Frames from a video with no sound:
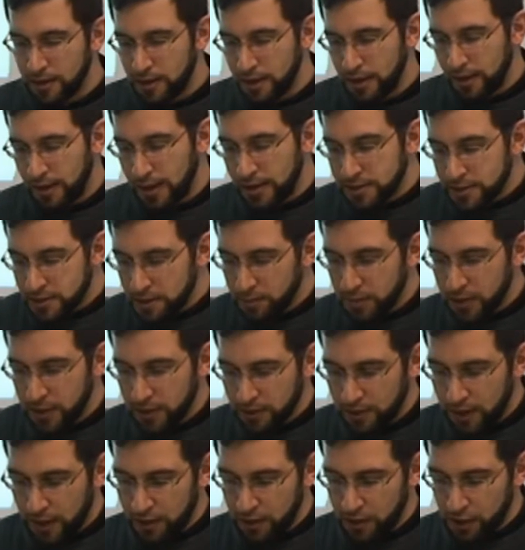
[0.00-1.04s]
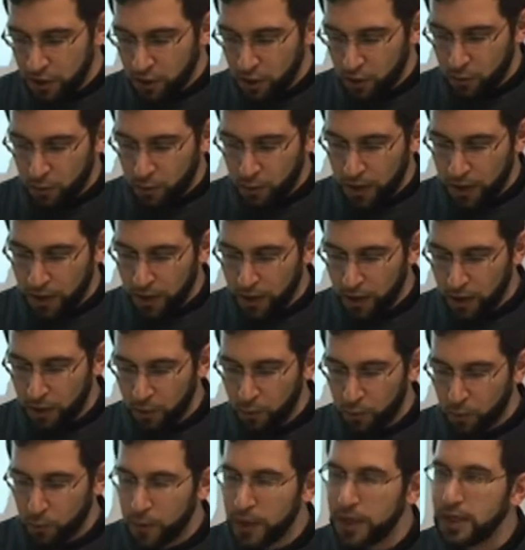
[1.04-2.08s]
And that's something that, you know,
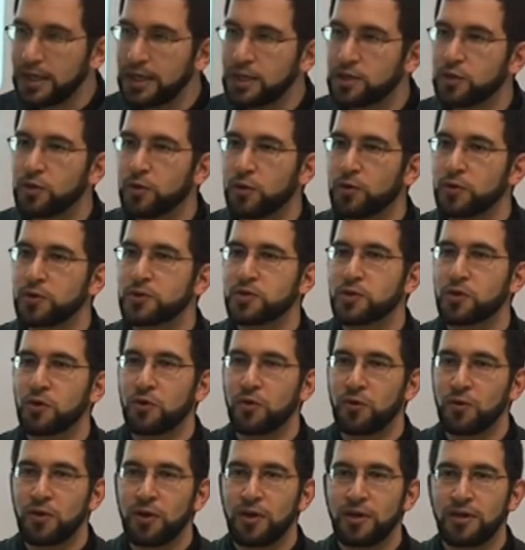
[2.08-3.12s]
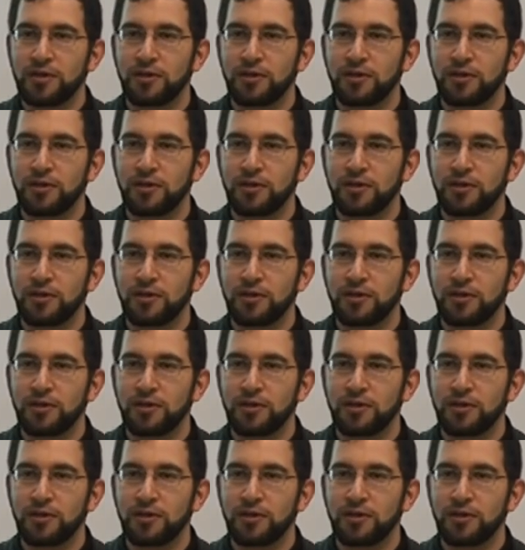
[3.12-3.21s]
we need to also